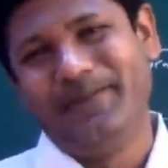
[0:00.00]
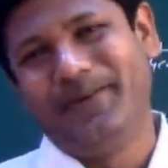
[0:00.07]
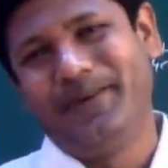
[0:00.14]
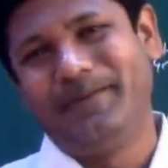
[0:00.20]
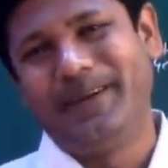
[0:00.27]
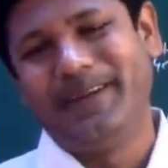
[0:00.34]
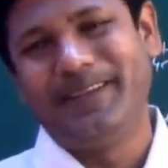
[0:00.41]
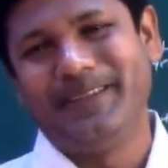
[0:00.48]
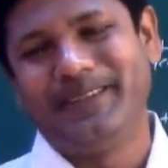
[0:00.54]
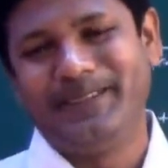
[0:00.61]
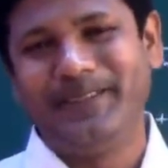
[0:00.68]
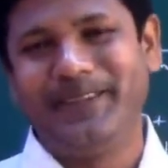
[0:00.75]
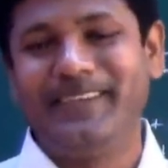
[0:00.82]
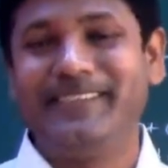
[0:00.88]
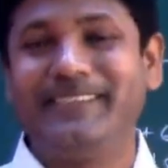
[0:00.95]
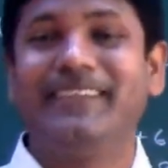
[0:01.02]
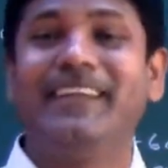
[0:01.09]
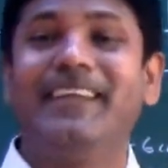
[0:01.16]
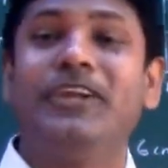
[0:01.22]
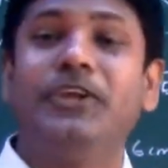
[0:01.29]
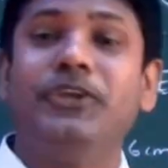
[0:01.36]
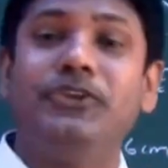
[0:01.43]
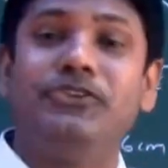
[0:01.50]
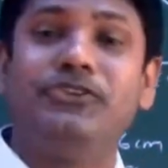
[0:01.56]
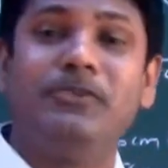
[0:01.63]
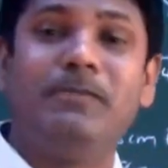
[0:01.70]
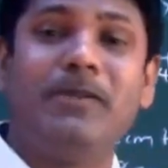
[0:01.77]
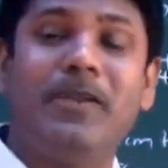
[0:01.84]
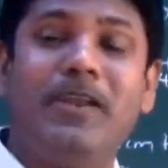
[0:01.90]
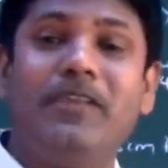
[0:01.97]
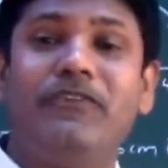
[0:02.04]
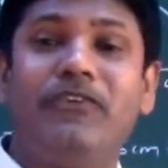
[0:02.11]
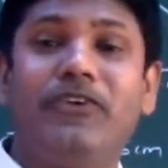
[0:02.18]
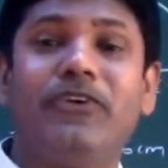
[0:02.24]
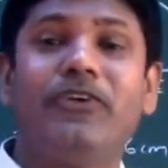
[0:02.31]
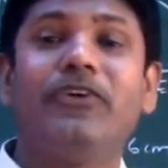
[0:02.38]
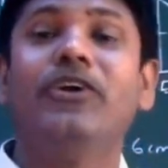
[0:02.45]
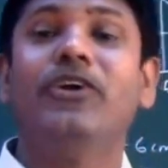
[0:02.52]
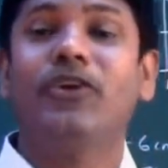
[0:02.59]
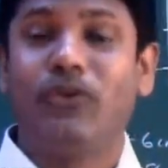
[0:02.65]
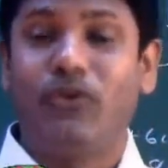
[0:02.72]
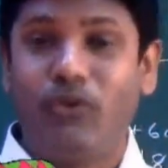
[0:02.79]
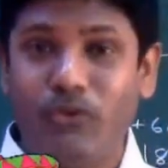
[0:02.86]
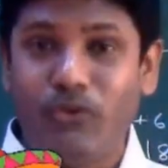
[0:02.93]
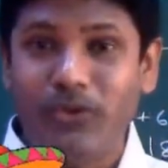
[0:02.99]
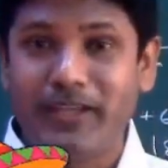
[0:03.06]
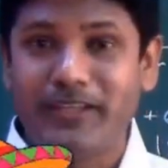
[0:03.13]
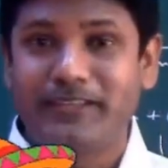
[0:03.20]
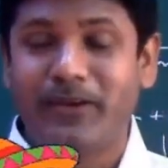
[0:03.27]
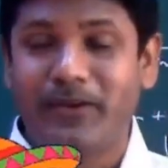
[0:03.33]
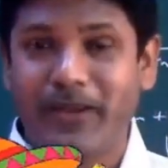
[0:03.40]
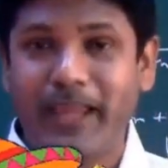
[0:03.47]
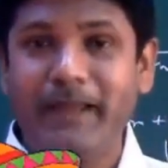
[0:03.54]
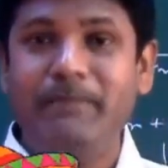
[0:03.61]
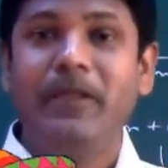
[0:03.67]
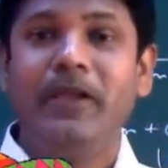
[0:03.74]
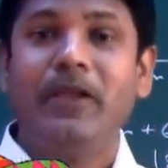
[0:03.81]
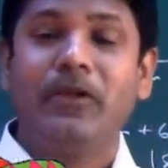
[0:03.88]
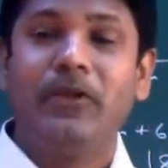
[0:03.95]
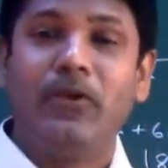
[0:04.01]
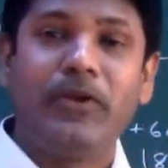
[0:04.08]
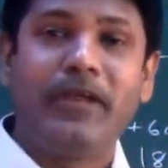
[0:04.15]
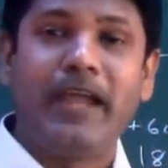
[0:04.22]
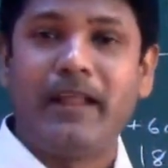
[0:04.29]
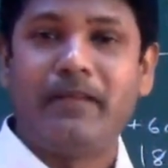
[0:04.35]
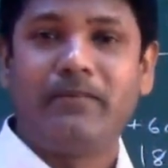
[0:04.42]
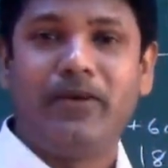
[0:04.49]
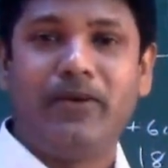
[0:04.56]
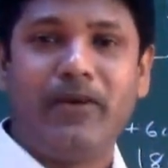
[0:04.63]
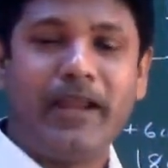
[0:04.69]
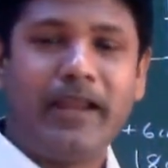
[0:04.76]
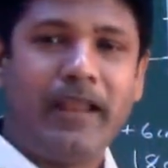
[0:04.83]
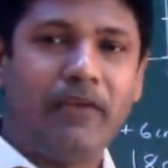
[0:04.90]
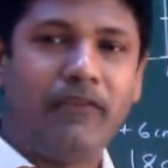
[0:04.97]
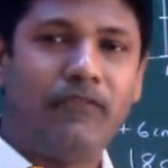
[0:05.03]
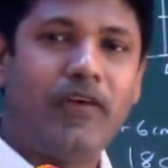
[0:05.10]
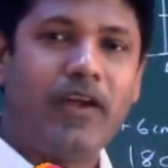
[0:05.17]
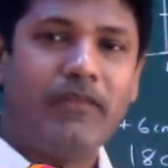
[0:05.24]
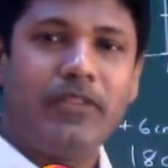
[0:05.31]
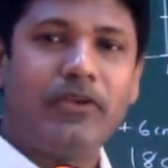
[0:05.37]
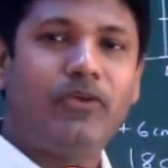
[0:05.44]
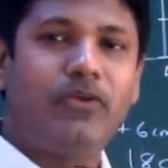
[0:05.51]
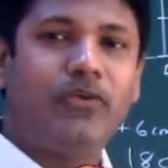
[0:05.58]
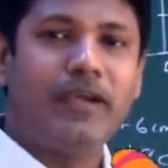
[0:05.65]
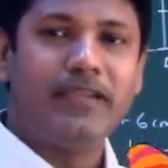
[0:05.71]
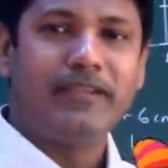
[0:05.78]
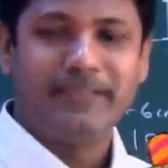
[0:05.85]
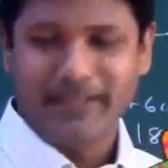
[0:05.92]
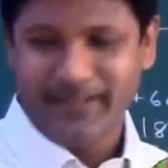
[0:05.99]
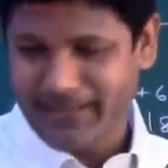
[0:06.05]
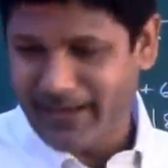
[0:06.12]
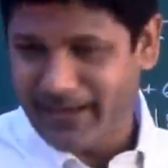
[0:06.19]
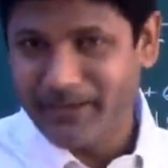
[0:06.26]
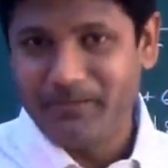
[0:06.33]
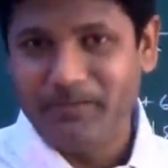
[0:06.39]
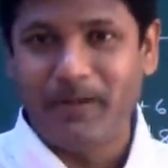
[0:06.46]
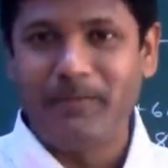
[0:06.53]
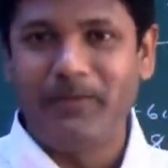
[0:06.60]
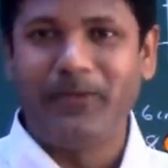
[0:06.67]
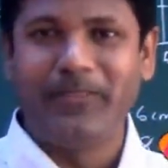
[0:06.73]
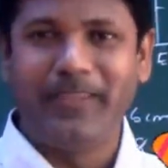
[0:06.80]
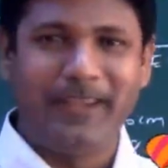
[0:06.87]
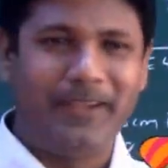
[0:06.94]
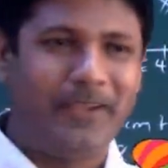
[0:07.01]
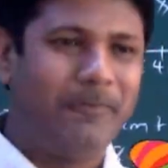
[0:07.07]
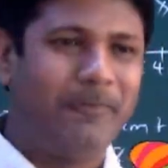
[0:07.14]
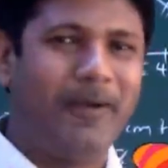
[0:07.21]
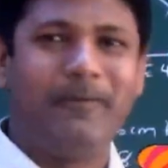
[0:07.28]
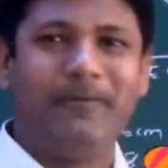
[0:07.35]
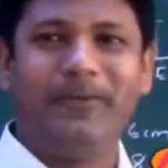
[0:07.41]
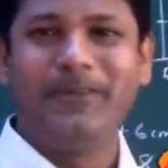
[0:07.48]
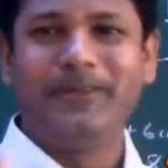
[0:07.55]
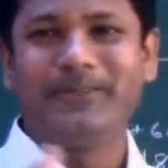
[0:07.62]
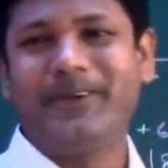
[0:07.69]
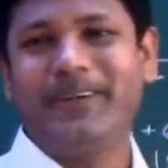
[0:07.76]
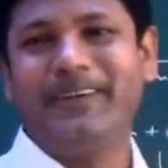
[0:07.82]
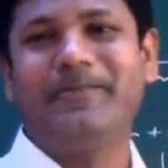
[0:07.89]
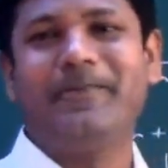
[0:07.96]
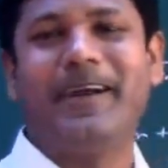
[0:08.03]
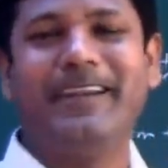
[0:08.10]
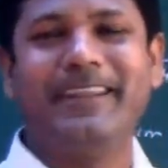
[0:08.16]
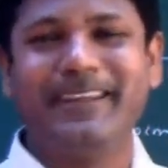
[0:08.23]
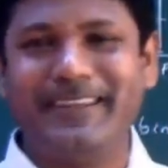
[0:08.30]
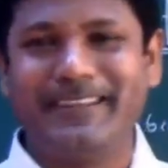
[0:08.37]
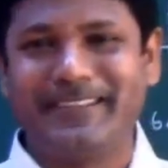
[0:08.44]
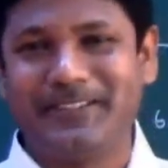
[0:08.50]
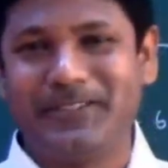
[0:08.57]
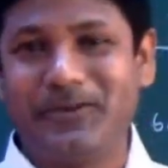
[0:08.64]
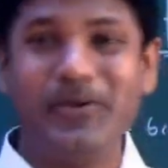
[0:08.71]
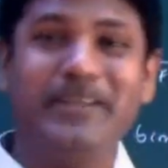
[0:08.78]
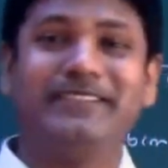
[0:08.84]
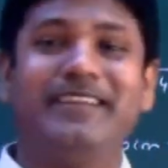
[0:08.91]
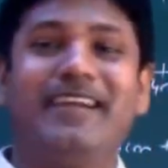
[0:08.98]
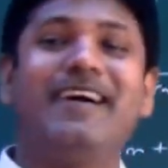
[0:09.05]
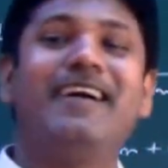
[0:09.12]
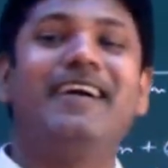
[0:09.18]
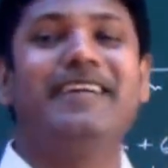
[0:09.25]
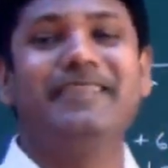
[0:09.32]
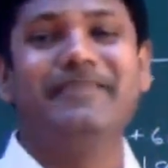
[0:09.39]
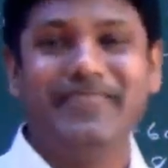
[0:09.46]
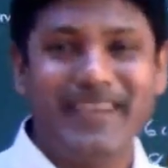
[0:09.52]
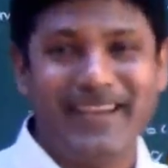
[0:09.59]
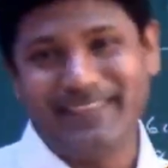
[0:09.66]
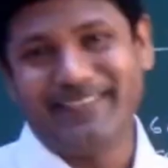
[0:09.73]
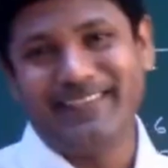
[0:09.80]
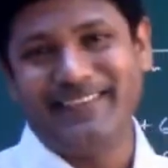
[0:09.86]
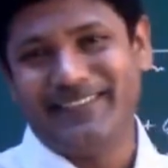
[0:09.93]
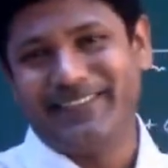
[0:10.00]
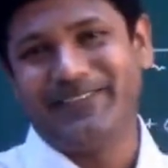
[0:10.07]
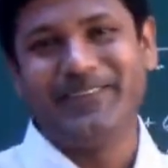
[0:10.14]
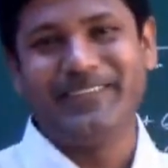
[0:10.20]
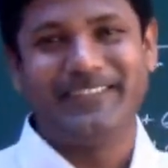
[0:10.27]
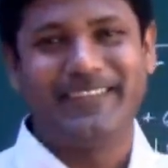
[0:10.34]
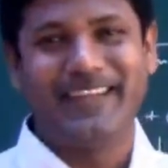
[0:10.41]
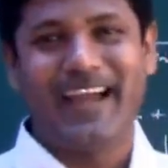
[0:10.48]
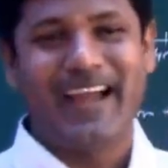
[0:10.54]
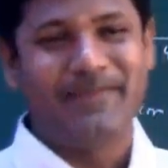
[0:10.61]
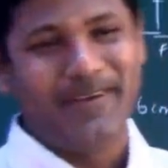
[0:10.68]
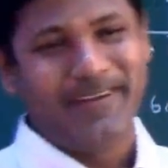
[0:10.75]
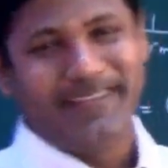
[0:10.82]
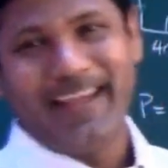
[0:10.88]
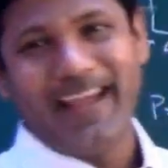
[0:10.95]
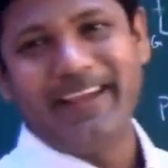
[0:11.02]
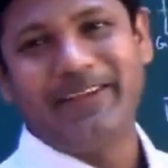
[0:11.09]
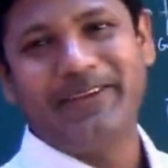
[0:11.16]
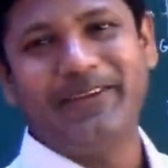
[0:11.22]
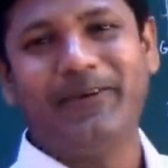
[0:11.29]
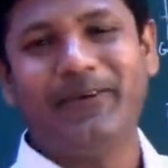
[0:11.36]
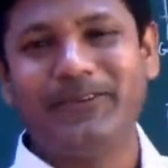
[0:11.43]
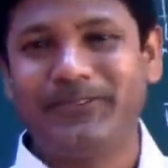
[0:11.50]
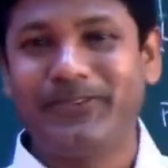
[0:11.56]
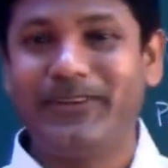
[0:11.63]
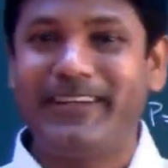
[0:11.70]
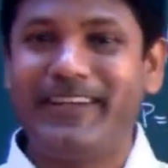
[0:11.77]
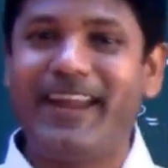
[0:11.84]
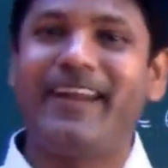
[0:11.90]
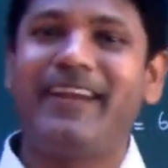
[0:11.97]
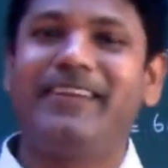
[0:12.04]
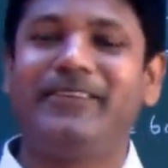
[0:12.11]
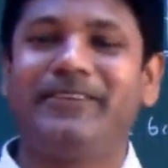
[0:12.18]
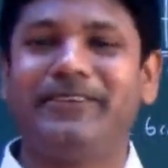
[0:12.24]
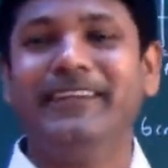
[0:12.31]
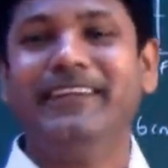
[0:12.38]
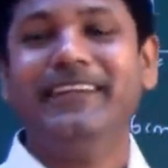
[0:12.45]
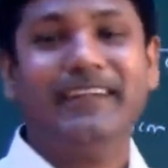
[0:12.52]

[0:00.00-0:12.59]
Well, my dear students, you should be ready for your quiz. Okay, go get them. All right, have fun with the quiz. And here's Pablo. Thank you, Pablo. He's already reminding us it's quiz time. Yes, it is quiz time, and thank you. He also dared you.